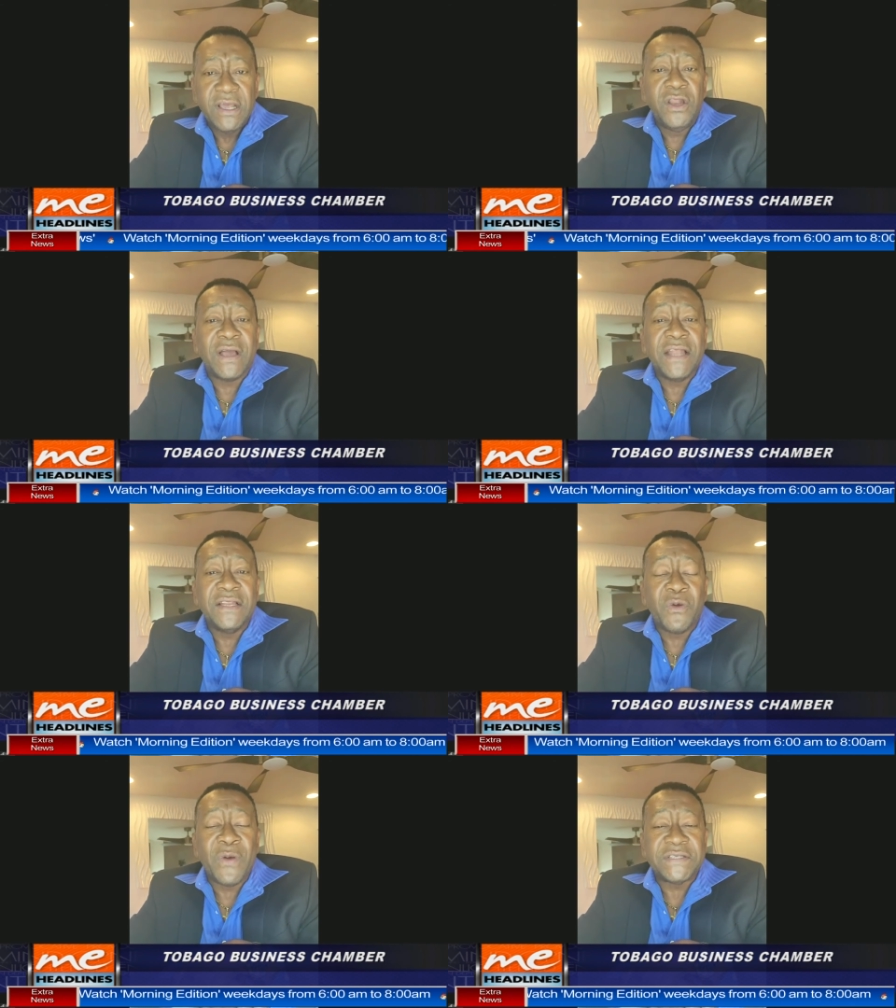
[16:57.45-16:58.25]
Look at
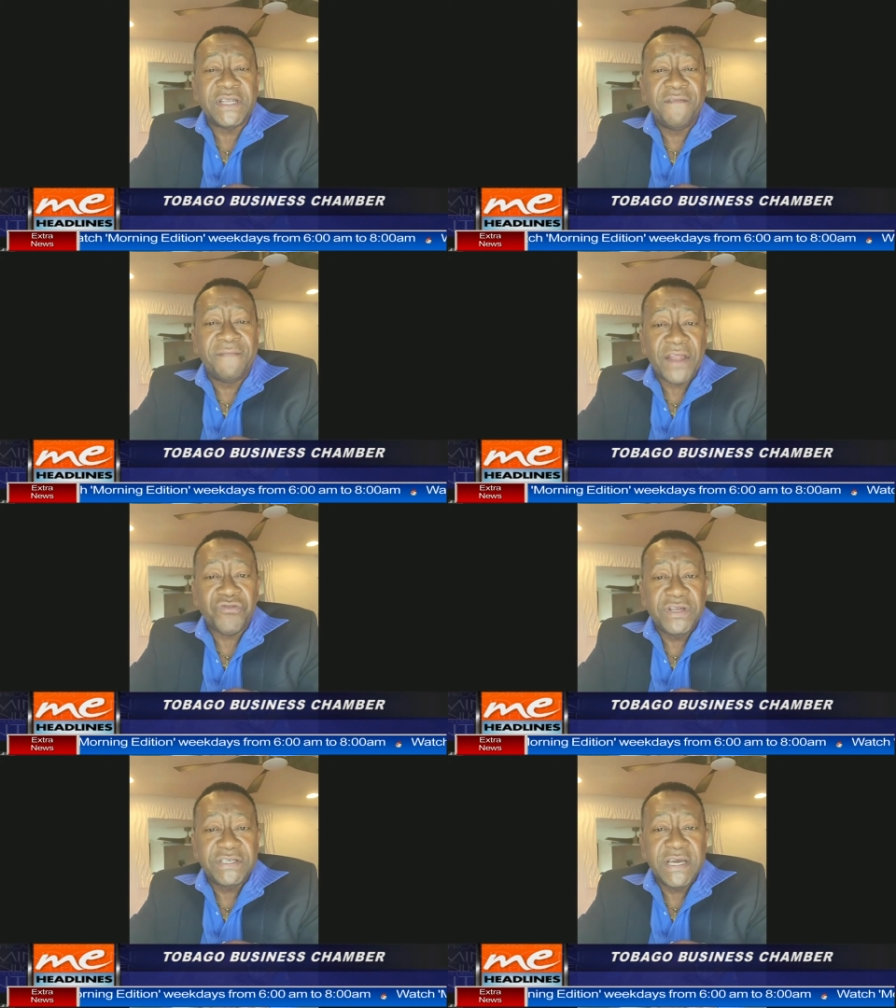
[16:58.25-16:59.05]
the question of
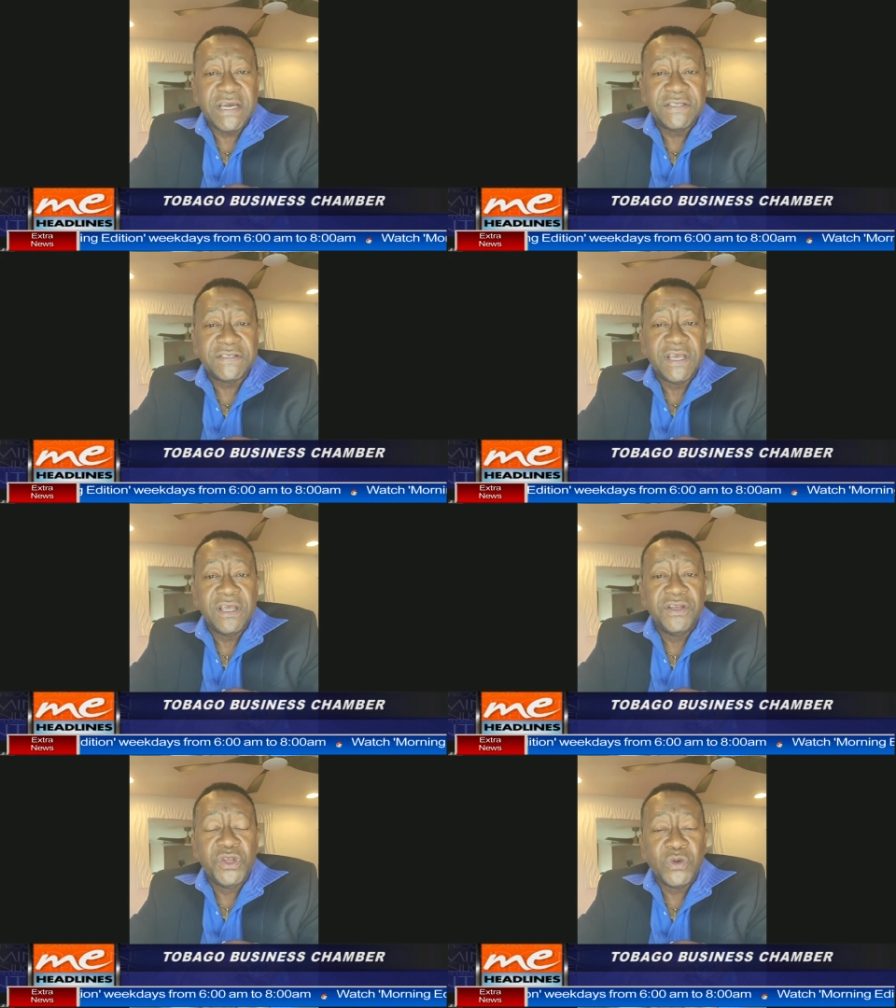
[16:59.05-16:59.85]
VAT returns
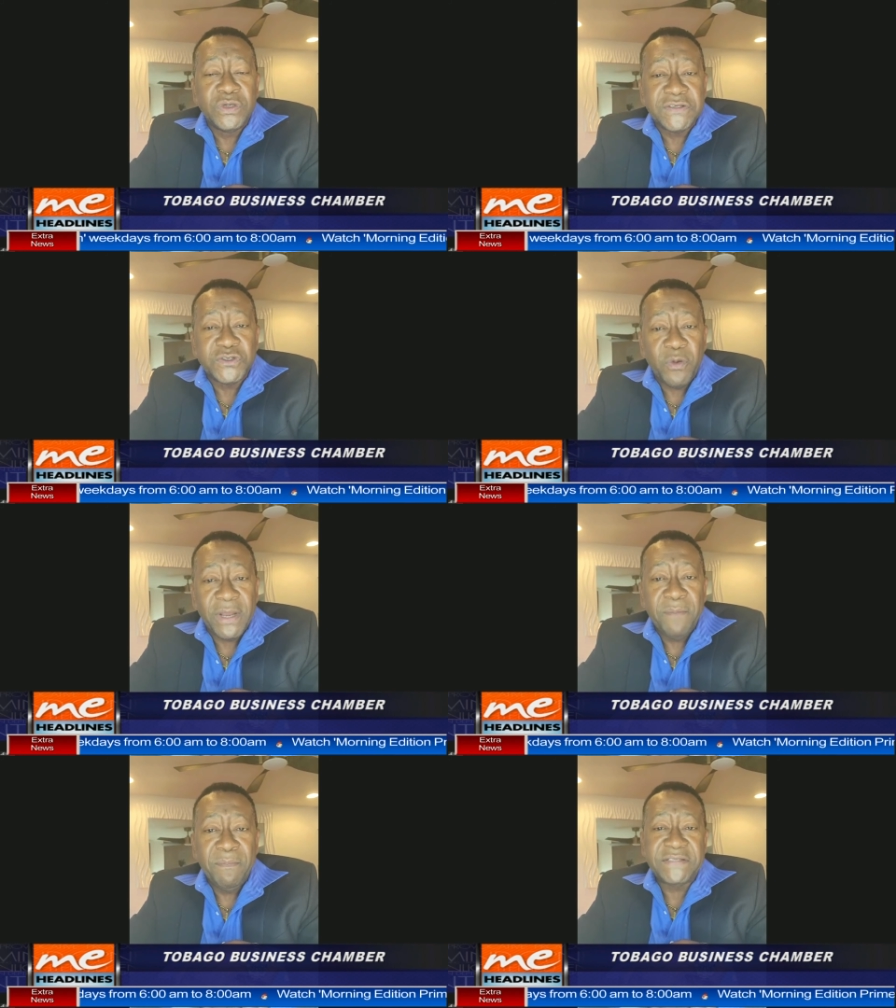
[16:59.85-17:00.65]
due to so
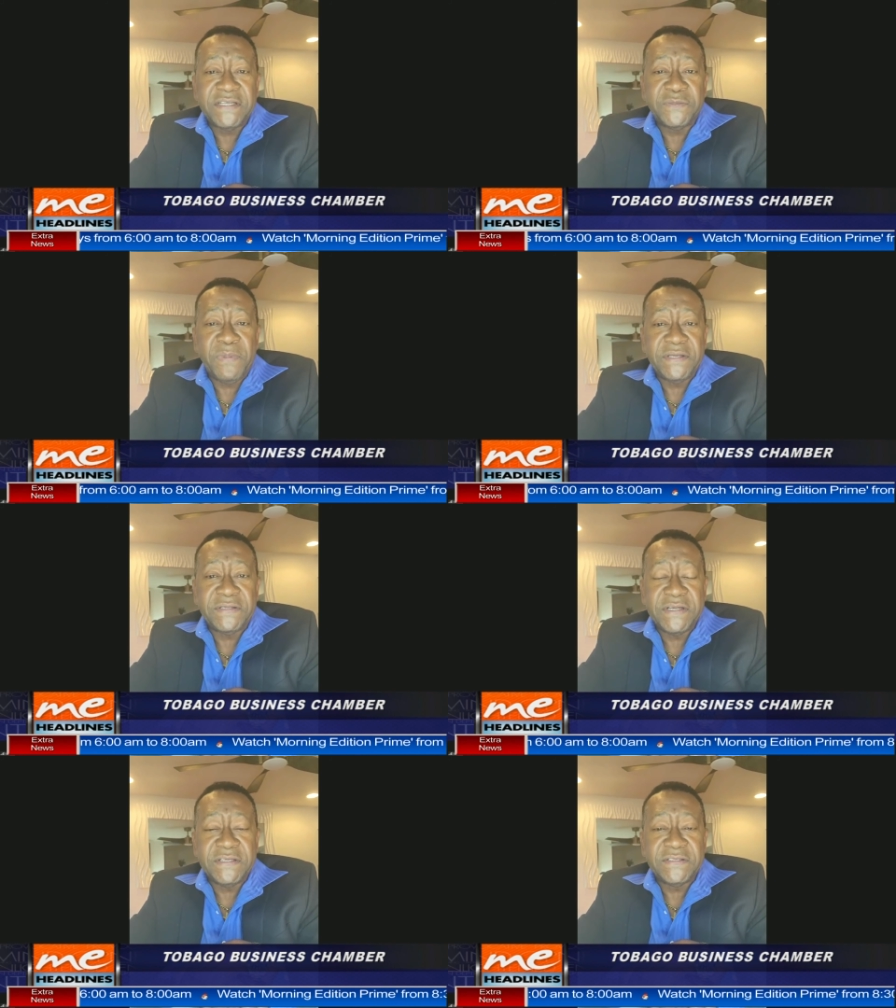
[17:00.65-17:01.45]
many business
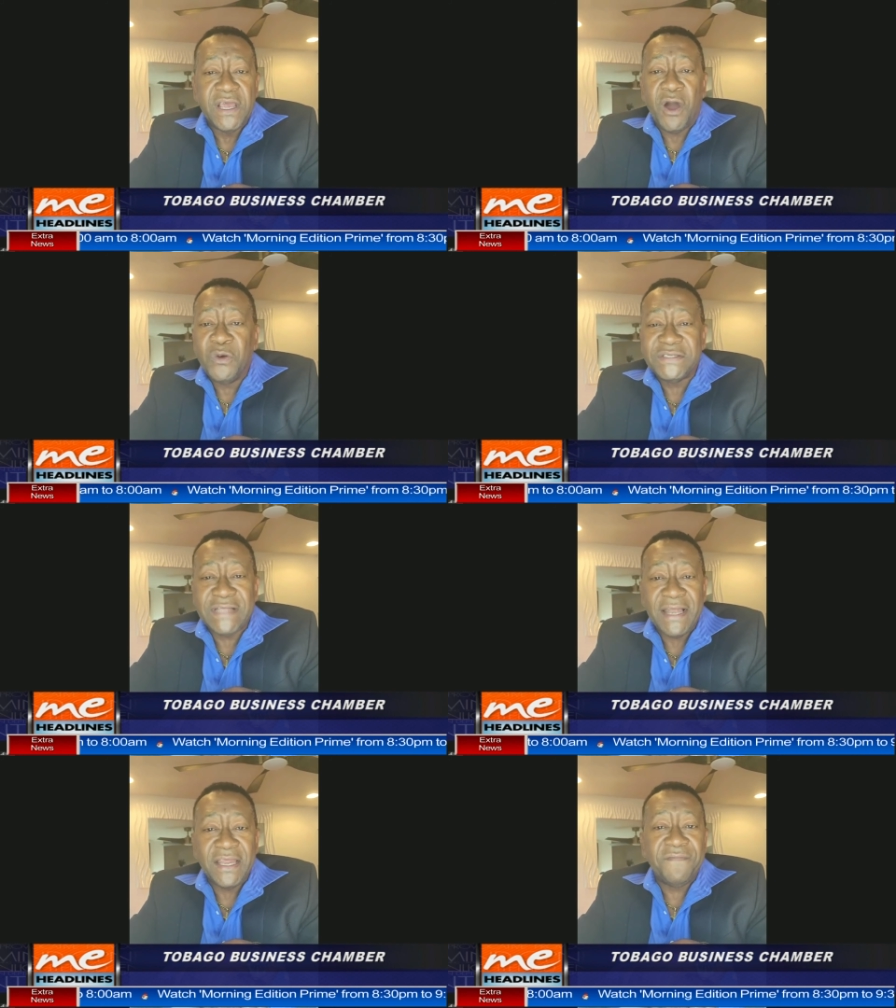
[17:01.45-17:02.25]
persons
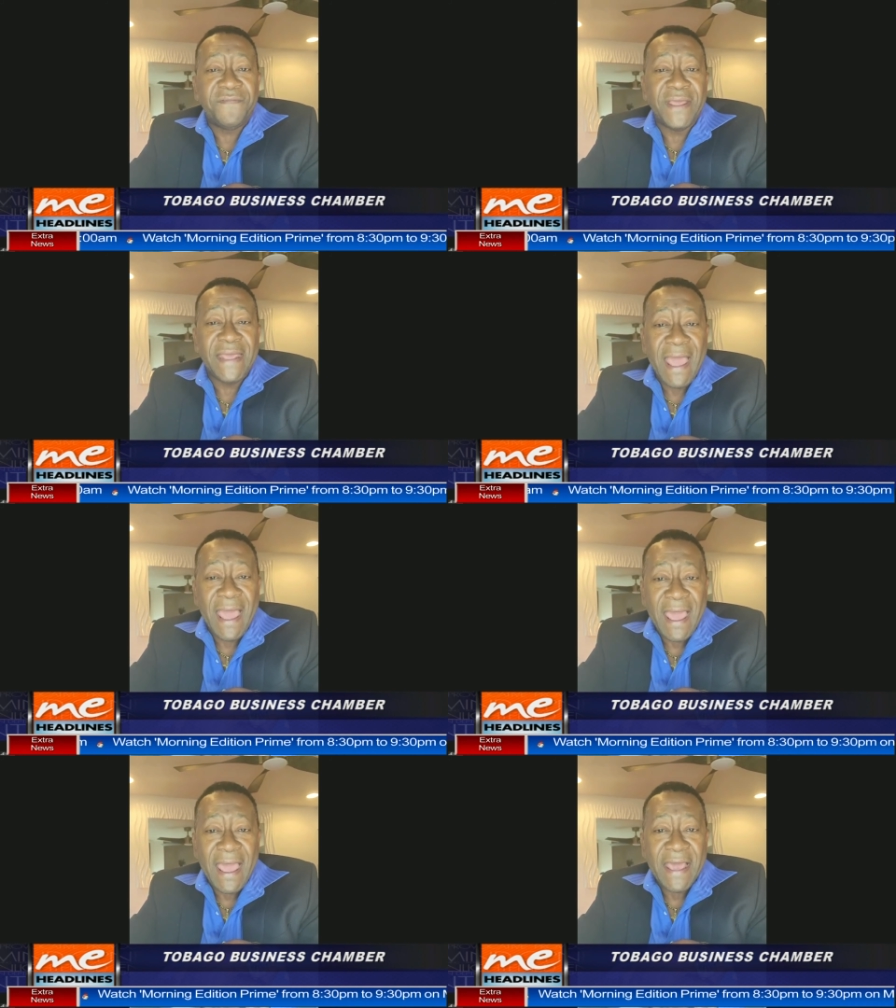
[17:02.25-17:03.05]
outstanding for
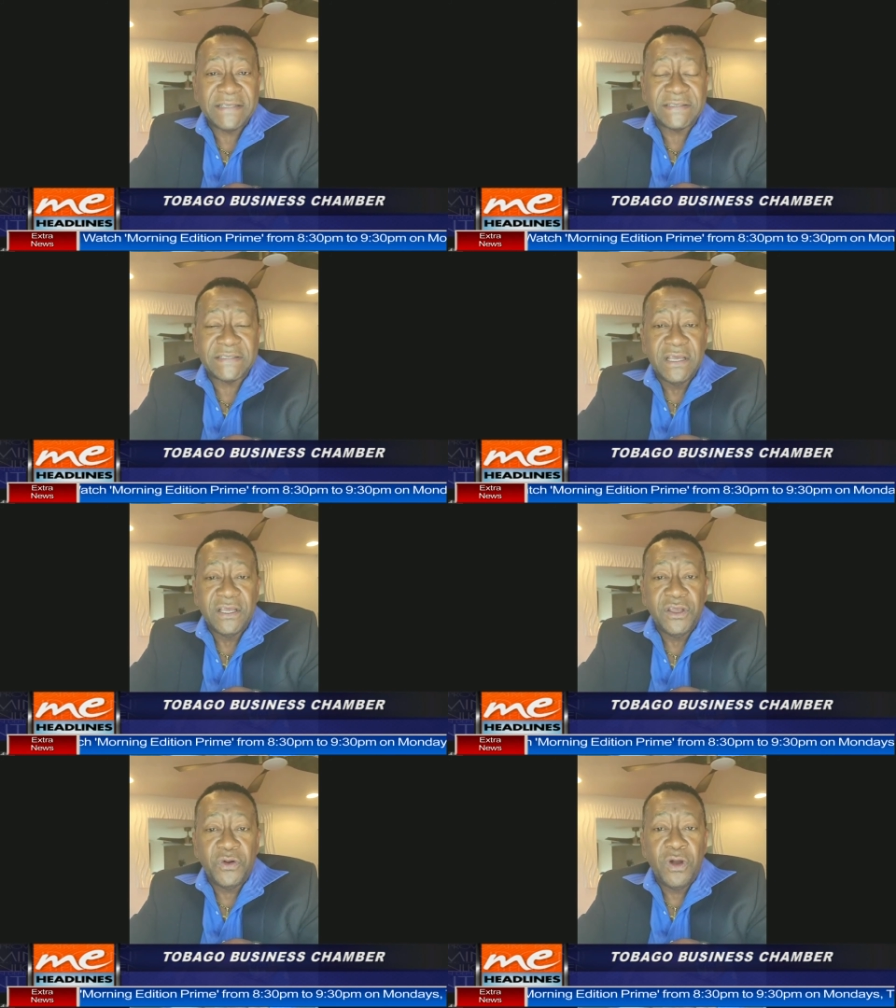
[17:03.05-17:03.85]
years
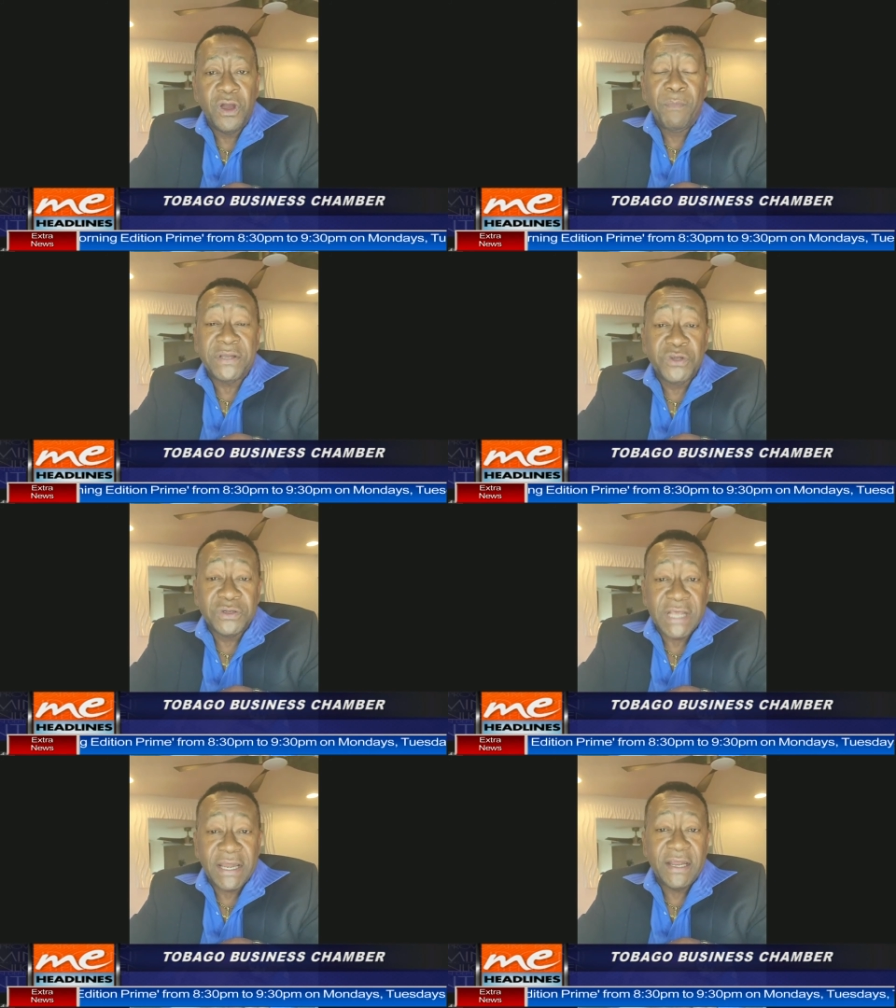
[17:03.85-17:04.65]
you know, but you're
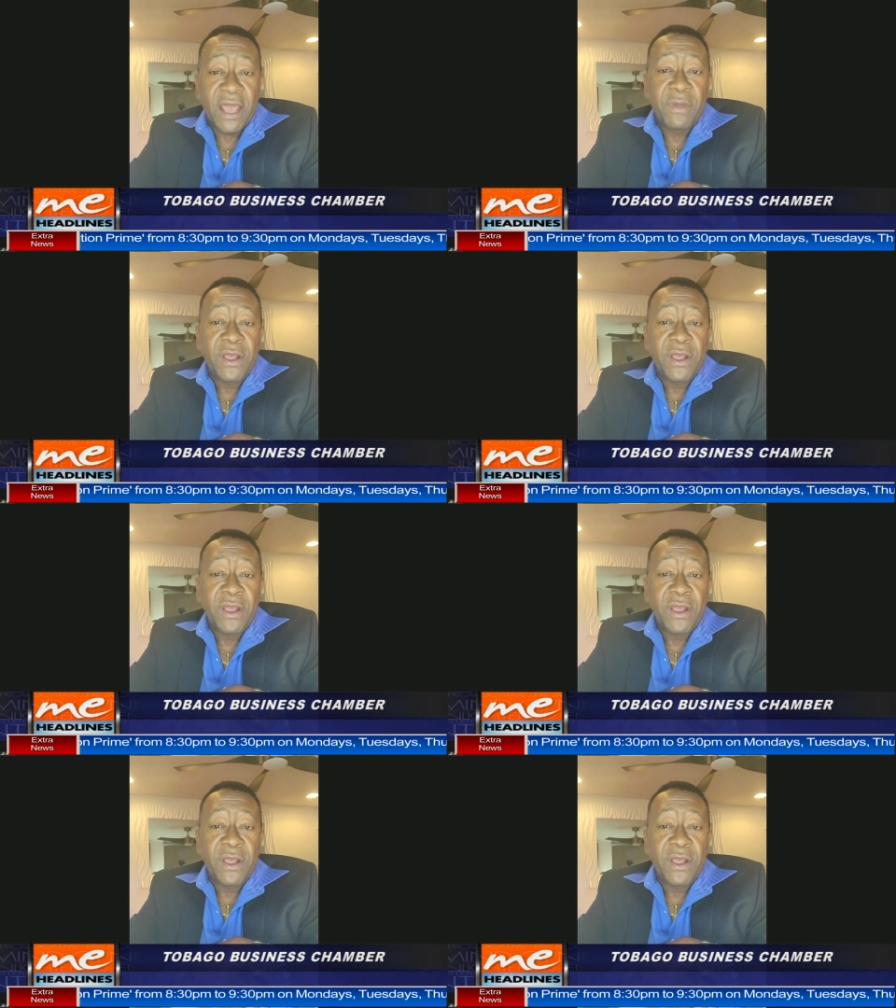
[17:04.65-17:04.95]
telling them,